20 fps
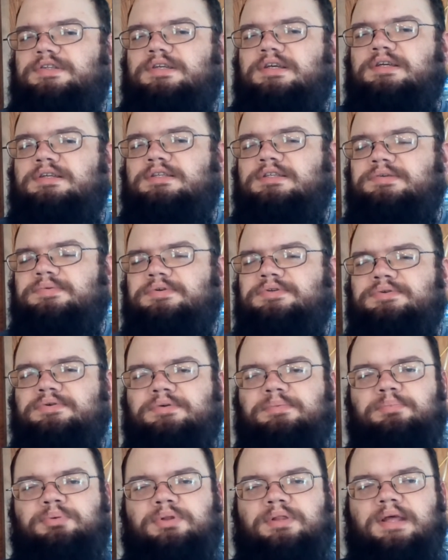Seas, so we sort
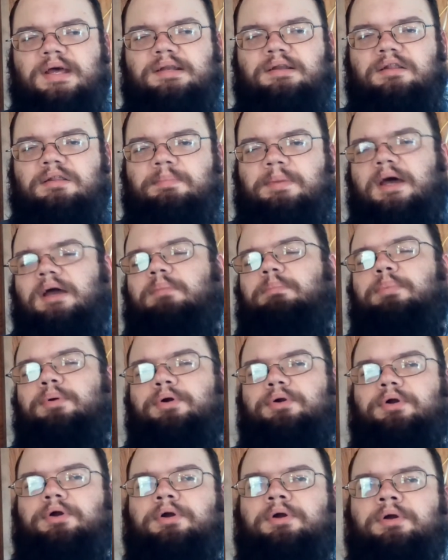of put that on the back
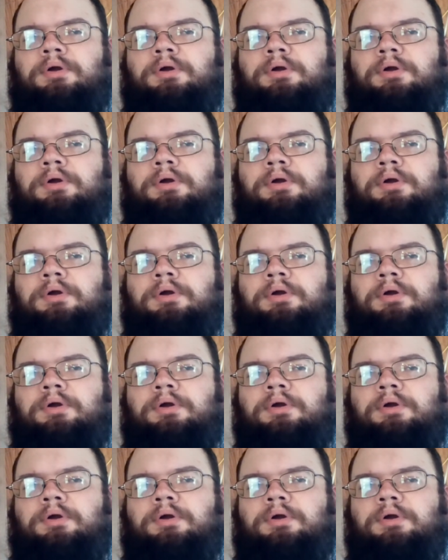burner.